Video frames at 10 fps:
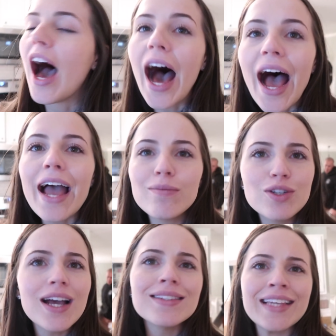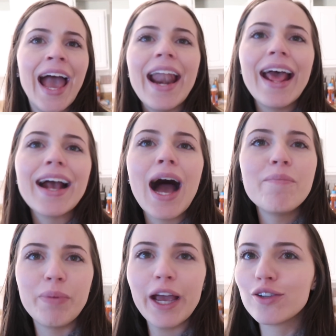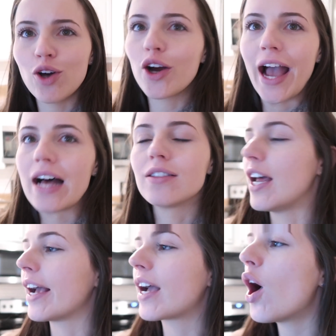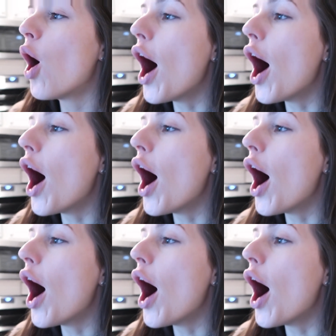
Hi, I'm just kidding. I'm being sarcastic.